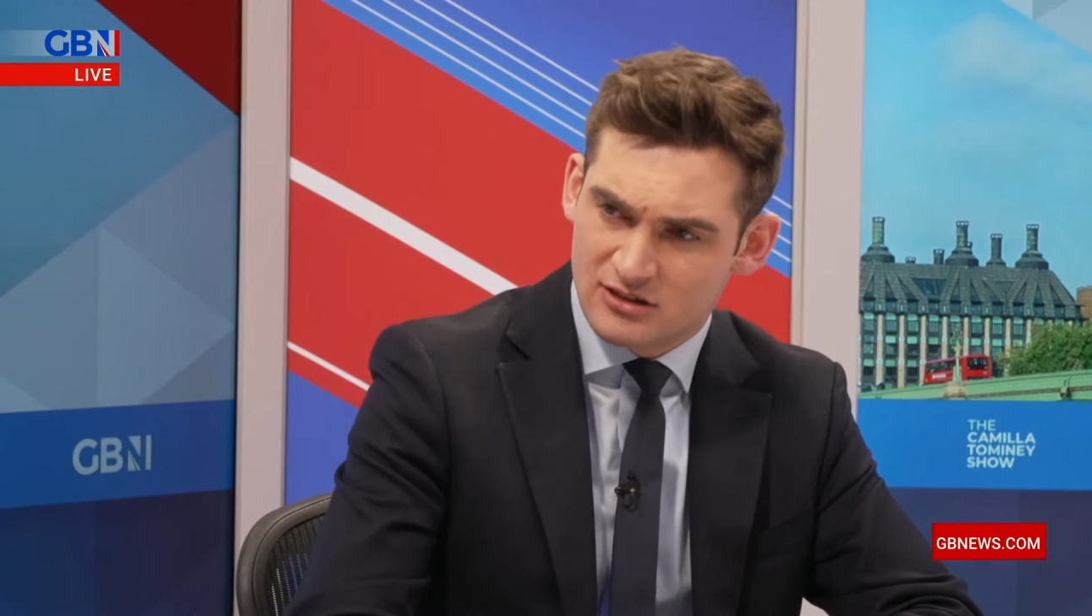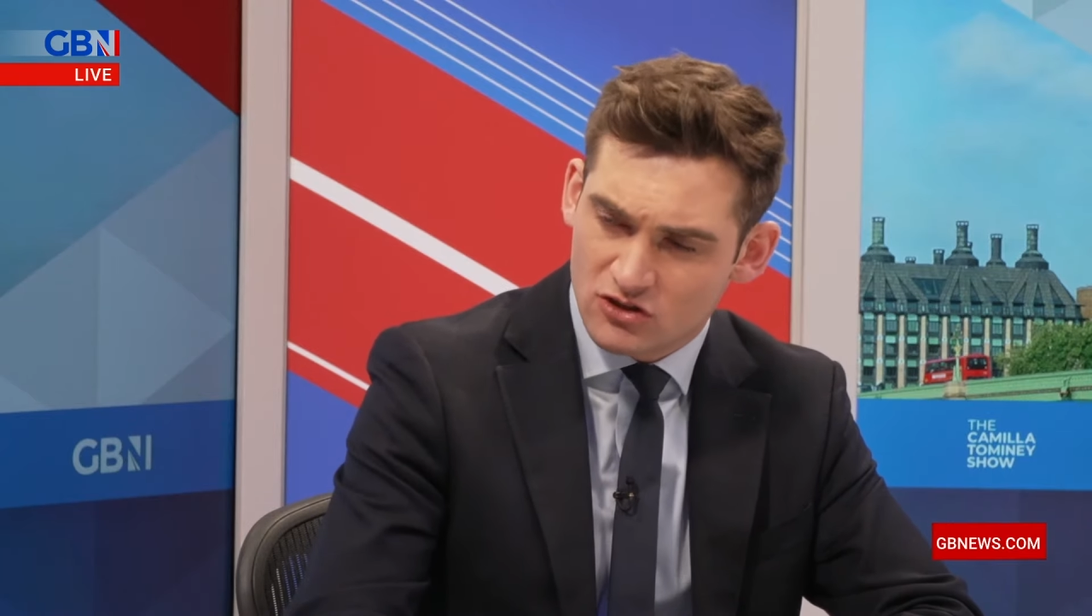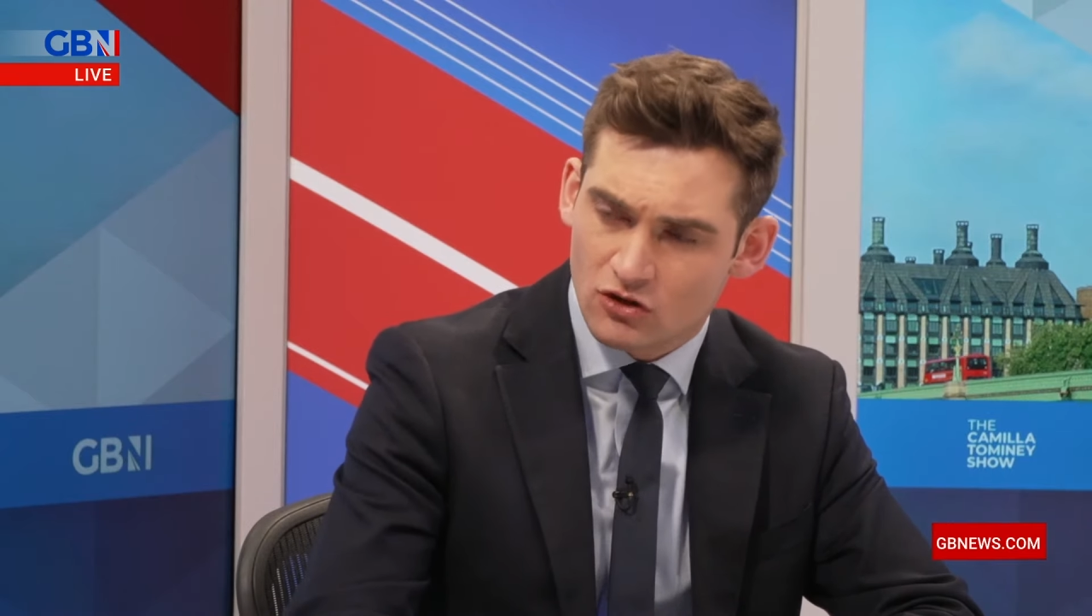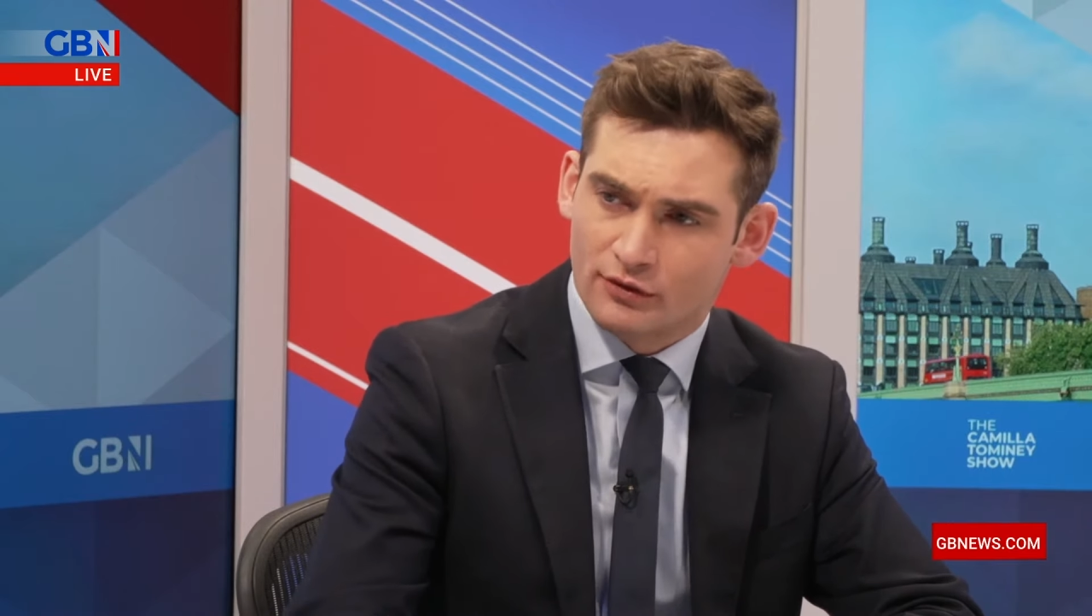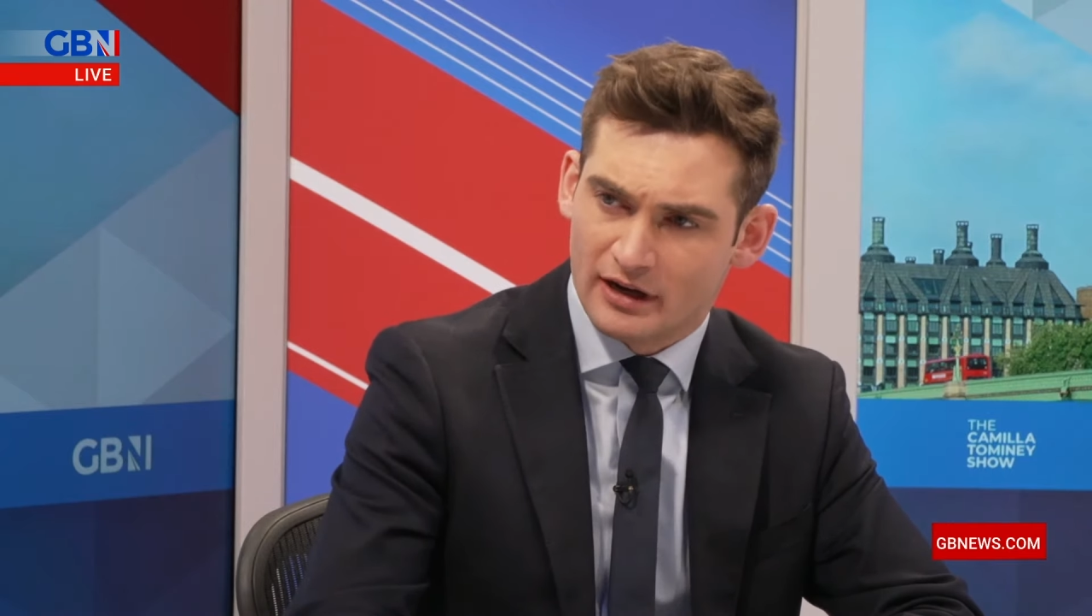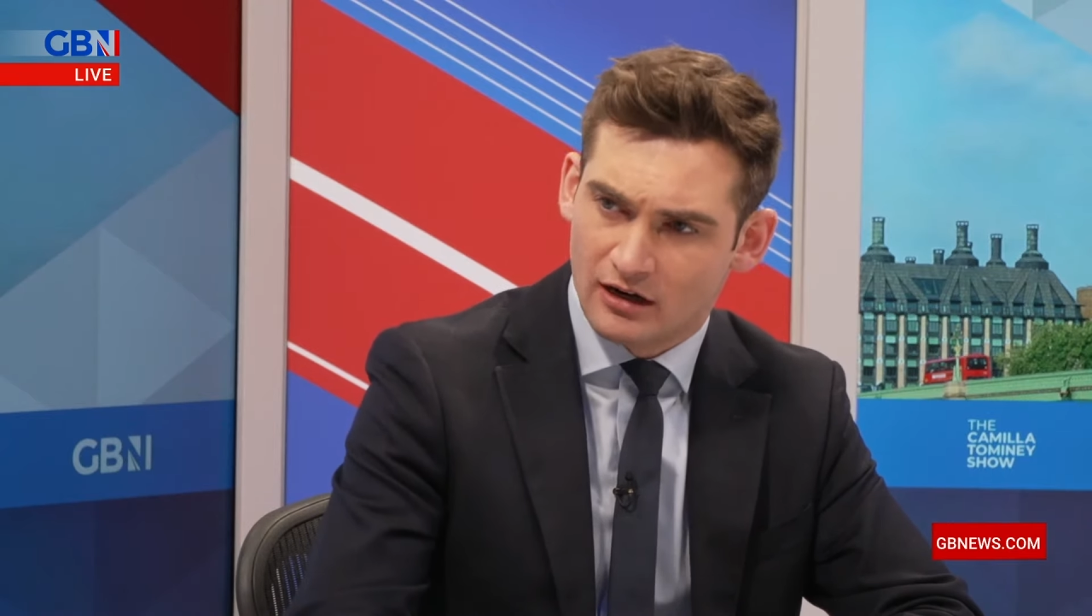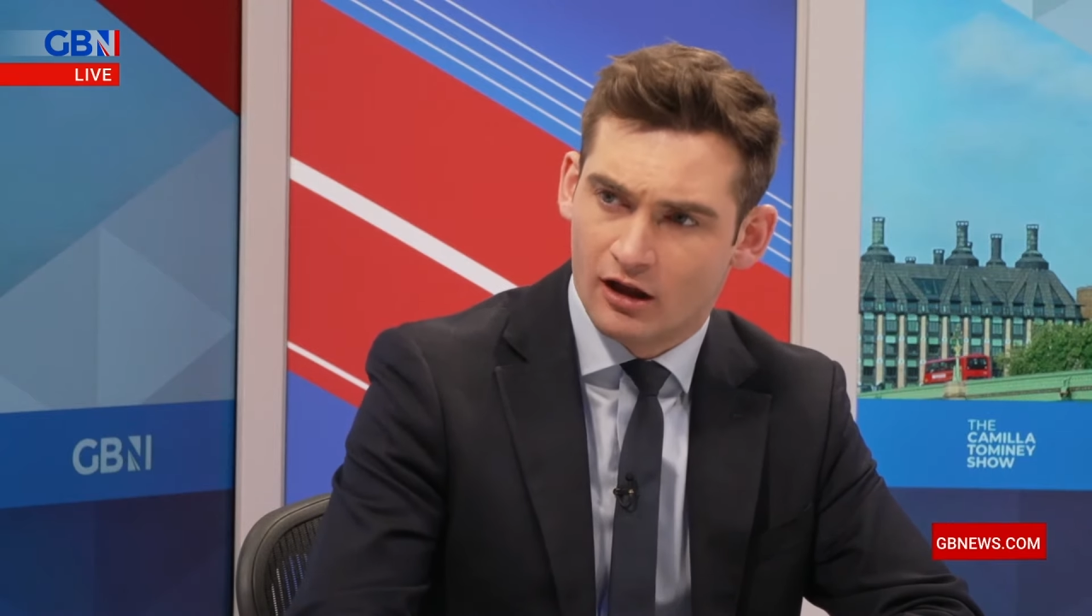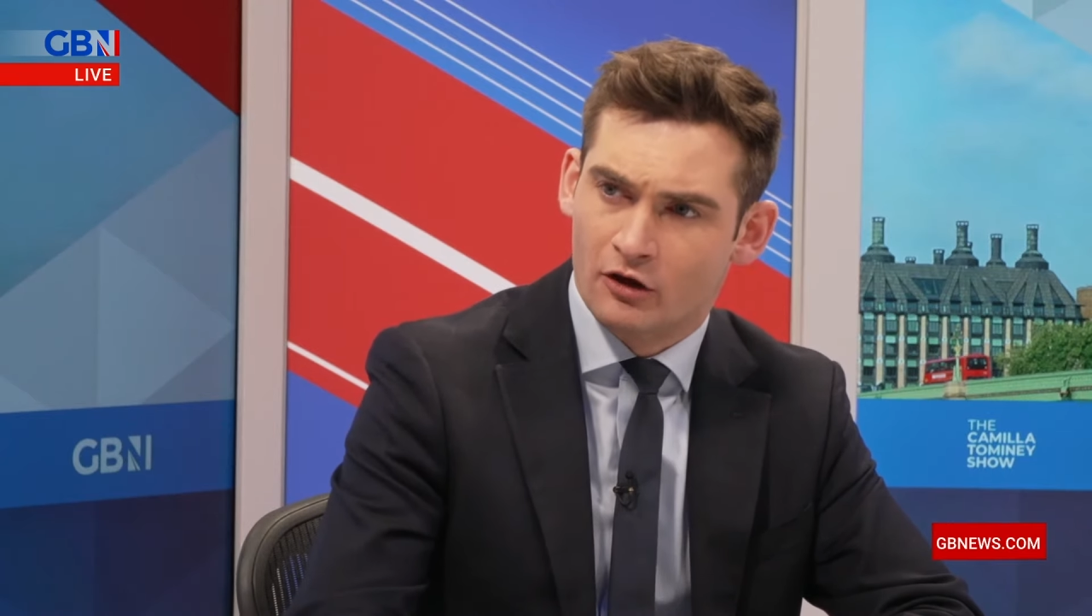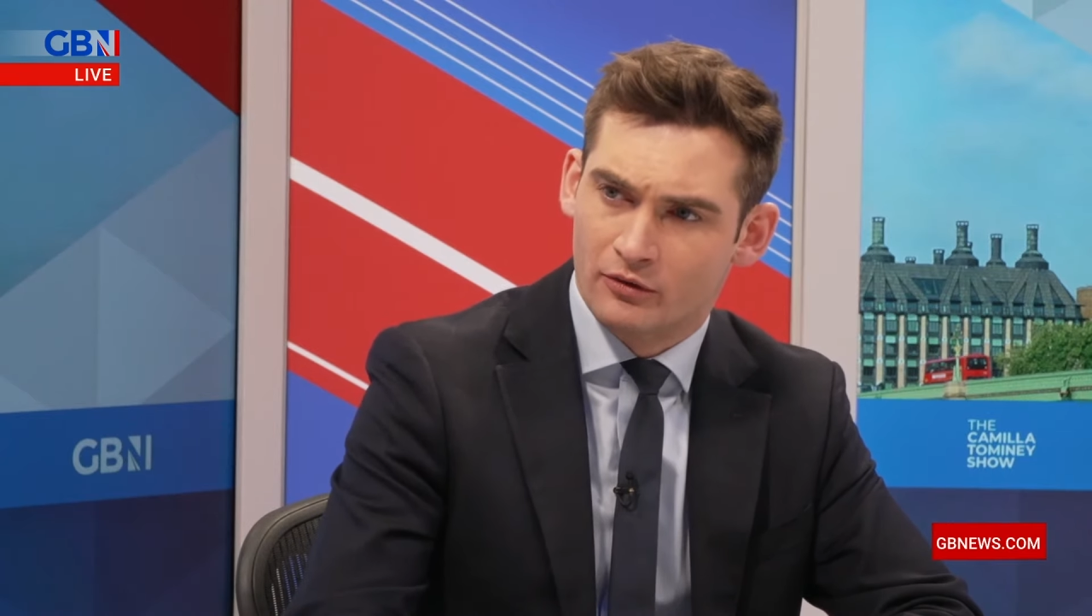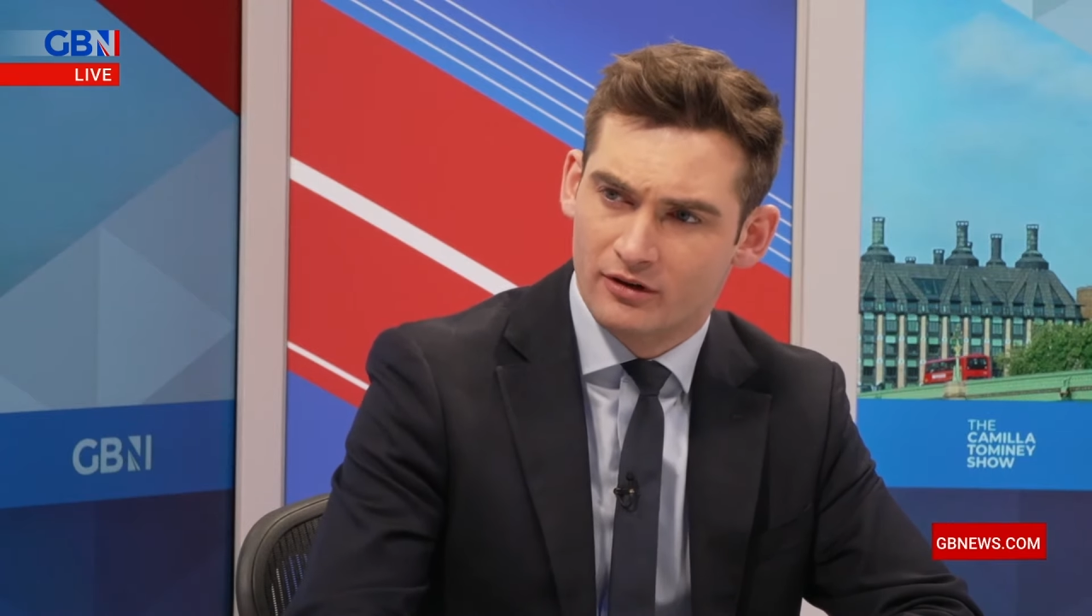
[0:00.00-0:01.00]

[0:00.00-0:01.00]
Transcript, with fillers: historic